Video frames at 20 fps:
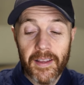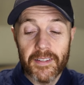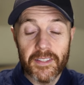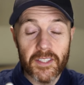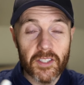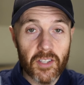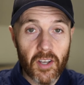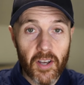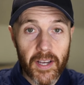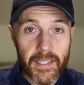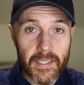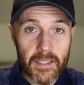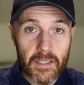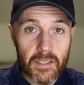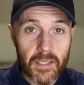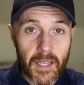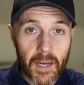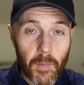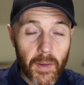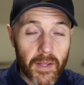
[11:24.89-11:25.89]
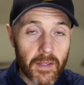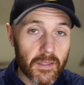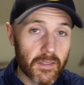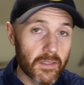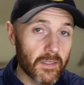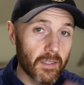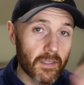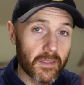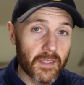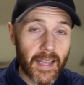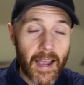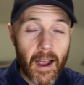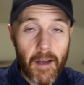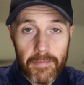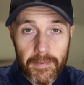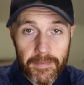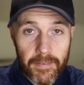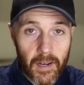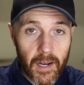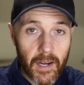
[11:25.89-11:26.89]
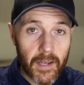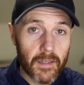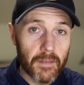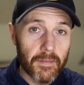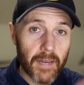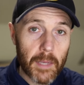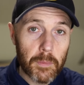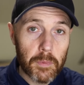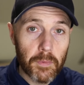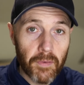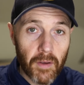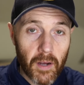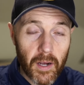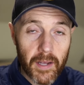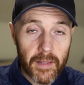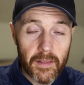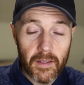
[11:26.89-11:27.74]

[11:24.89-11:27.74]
designed in the same way that the Alpha Fly and the Vapor Fly,